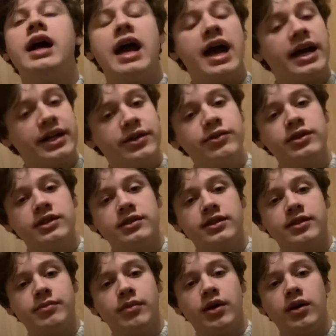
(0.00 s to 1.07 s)

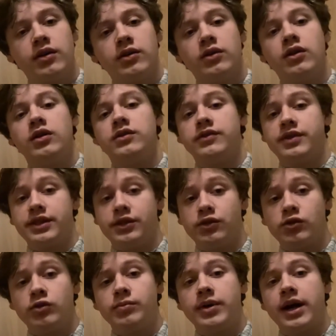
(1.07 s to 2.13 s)
accurately model all of the
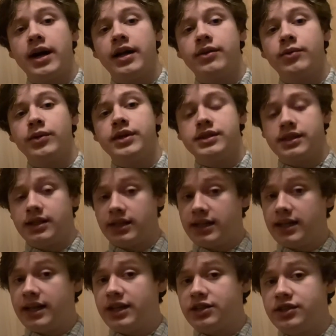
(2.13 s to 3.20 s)
neural pathways and the
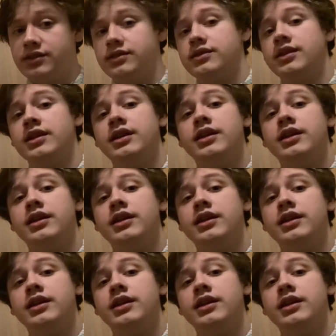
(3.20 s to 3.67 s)
connections